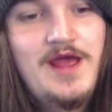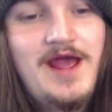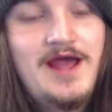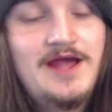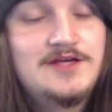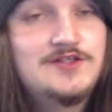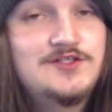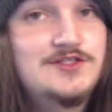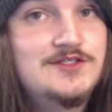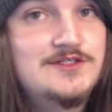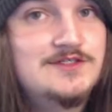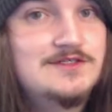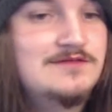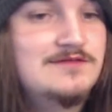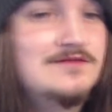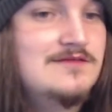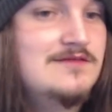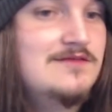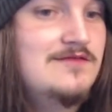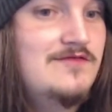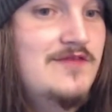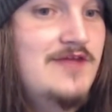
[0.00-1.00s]
action,
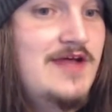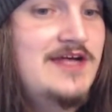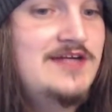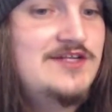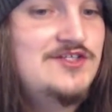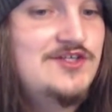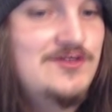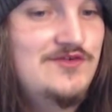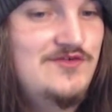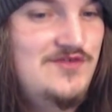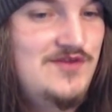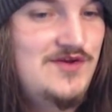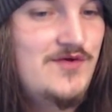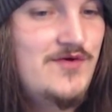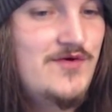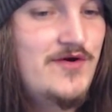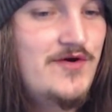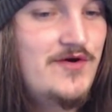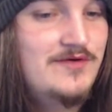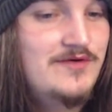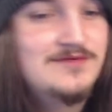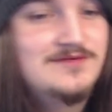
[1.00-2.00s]
dash,
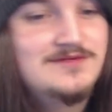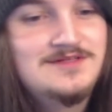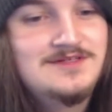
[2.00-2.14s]
0.